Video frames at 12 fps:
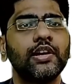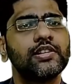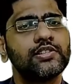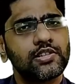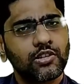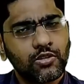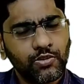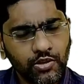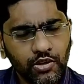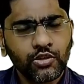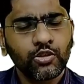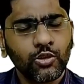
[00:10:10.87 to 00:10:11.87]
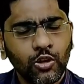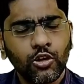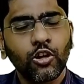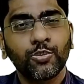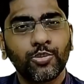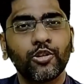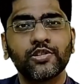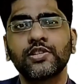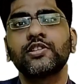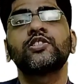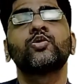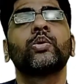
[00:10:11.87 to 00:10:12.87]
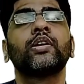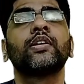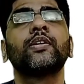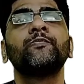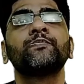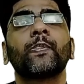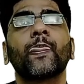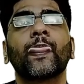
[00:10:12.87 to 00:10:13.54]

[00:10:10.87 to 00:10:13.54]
It's a long process where